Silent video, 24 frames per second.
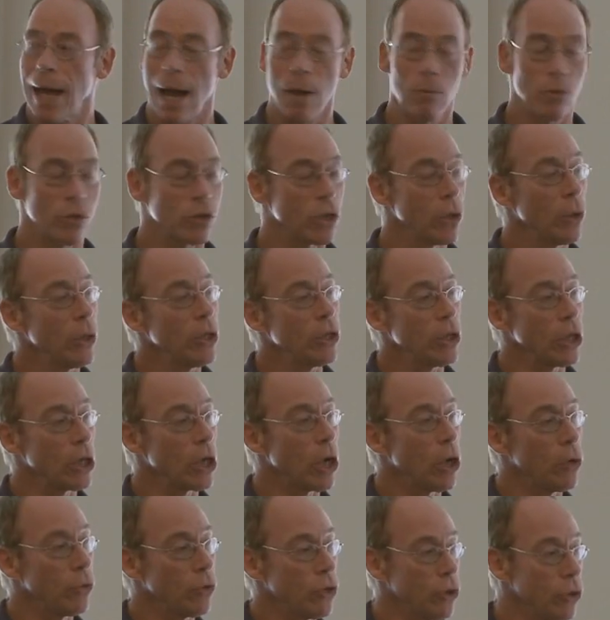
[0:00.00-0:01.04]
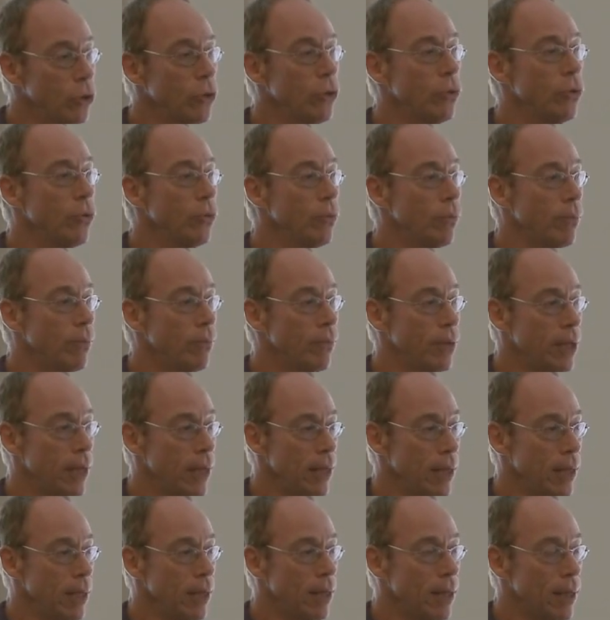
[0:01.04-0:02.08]
I was going to go to
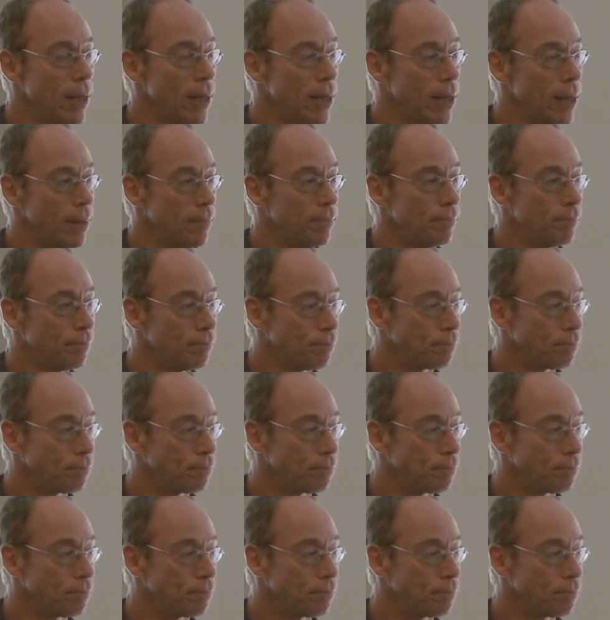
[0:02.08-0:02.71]
the, uh,